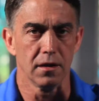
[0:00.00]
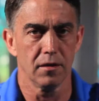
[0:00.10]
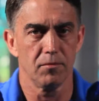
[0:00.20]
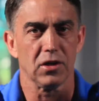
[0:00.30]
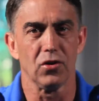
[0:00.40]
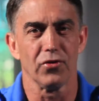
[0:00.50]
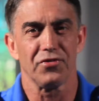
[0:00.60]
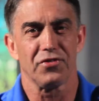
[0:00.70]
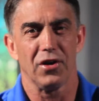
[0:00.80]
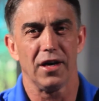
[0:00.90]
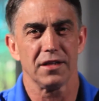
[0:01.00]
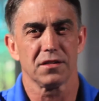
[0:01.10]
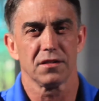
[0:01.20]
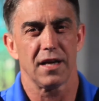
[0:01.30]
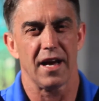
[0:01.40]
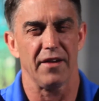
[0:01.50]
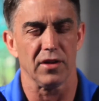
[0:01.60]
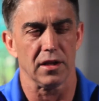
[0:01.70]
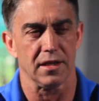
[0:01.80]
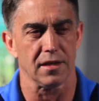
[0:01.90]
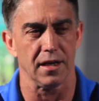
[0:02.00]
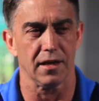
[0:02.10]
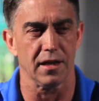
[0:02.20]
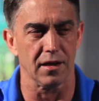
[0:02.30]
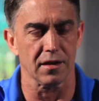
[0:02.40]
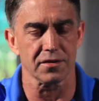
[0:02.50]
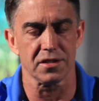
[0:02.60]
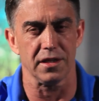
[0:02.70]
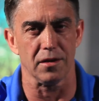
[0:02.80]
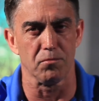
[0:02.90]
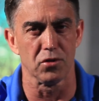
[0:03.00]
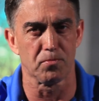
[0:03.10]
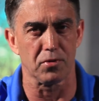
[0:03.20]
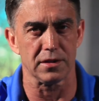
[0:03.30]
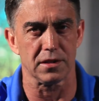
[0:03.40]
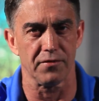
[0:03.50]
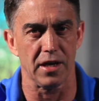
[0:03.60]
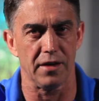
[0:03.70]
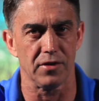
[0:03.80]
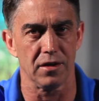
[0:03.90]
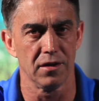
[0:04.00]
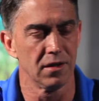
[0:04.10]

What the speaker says: but golden thoughts, heavenly thinking, seeing the blueprints of heaven